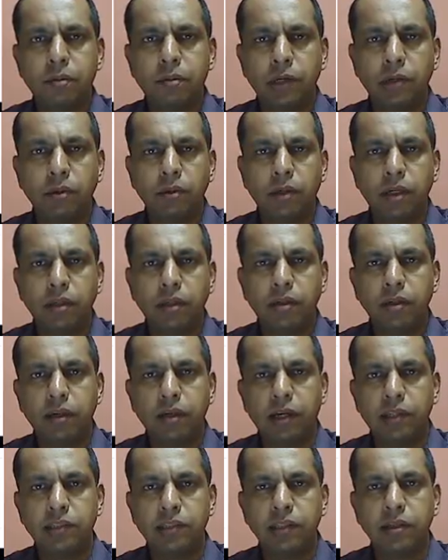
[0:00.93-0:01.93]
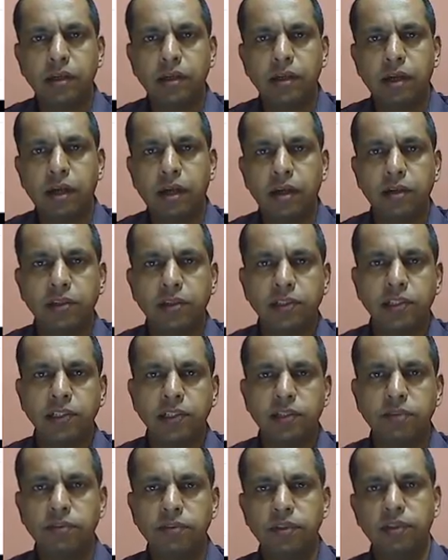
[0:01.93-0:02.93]
We will look at the large signal
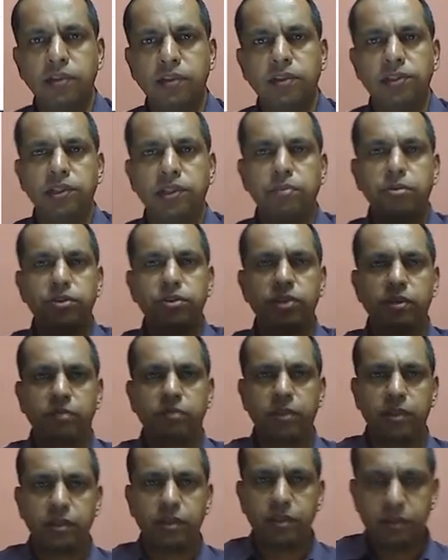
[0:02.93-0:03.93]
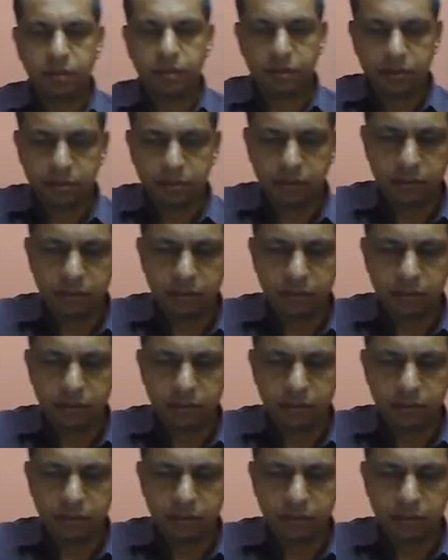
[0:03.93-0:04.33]
characteristics of the CMOS inverter.